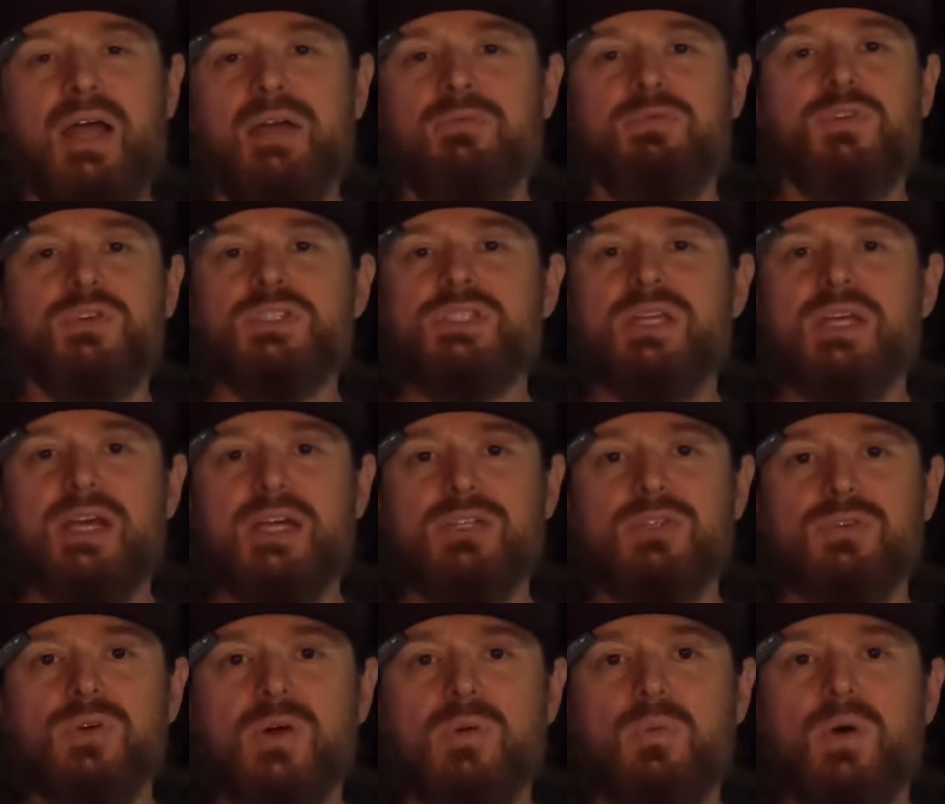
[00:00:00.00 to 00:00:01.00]
First thing I
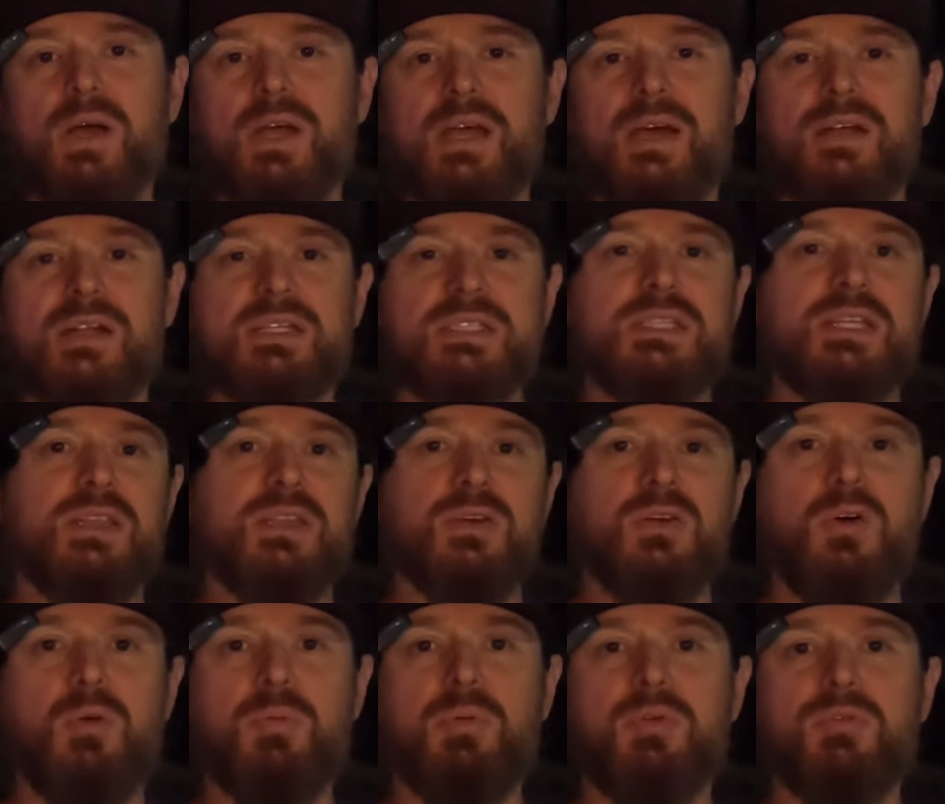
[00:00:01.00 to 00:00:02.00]
do, I walk out, I set the
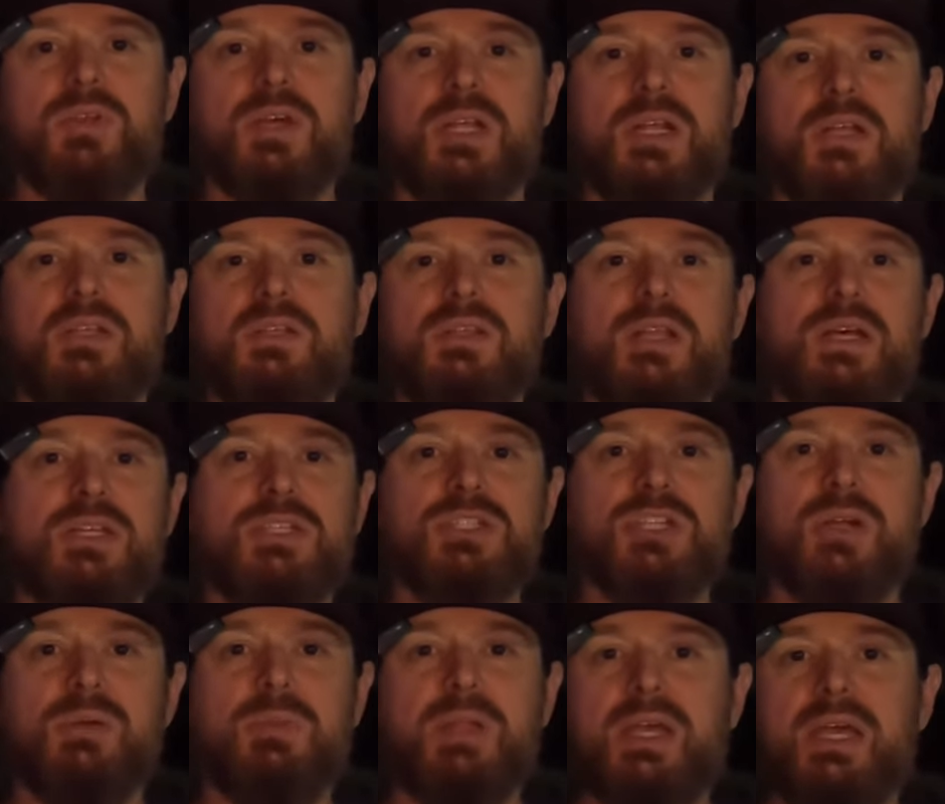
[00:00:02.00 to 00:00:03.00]
GoPro down on the ledge,
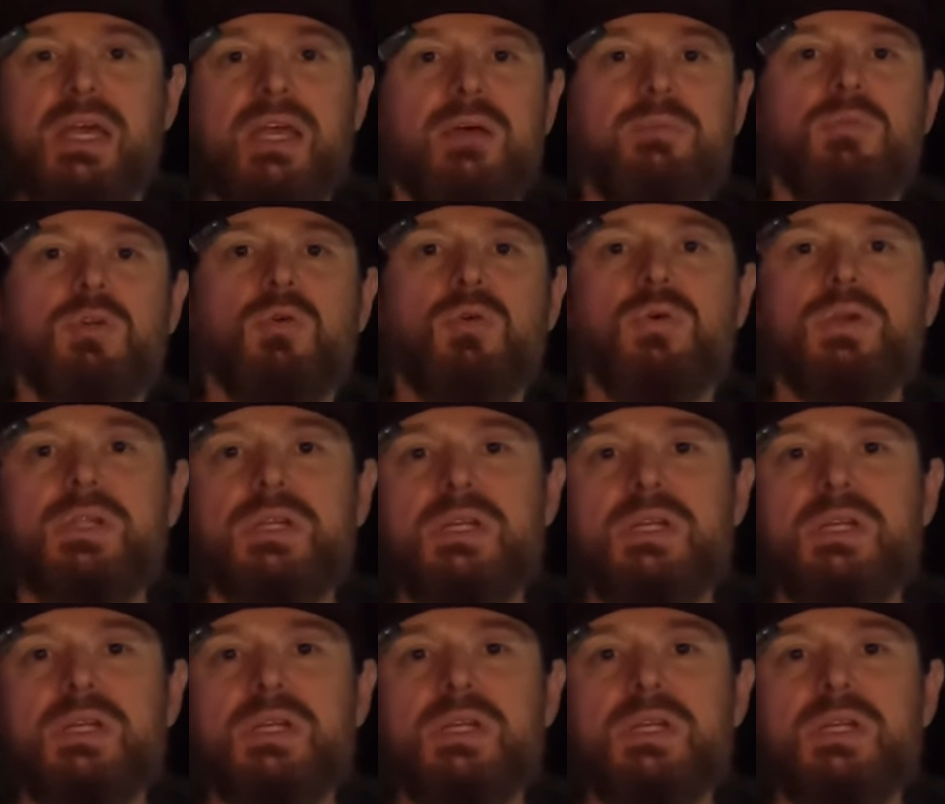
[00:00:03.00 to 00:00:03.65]
and I'm like, hey, I'm recording